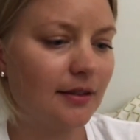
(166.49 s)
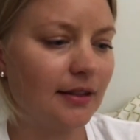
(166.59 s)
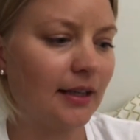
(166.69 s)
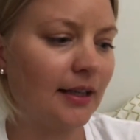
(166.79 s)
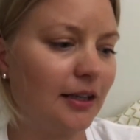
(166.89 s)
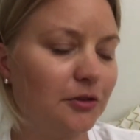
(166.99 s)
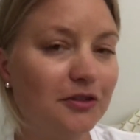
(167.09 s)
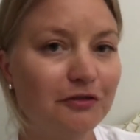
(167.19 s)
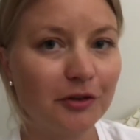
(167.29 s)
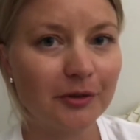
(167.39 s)
that i
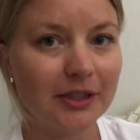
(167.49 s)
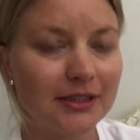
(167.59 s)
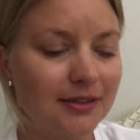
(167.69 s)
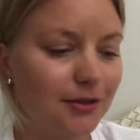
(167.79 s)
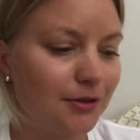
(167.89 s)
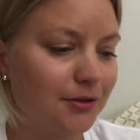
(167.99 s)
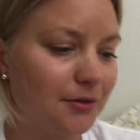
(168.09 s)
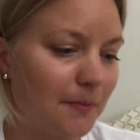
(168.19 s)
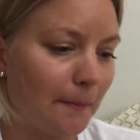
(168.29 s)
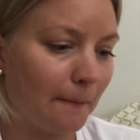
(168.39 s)
look forward to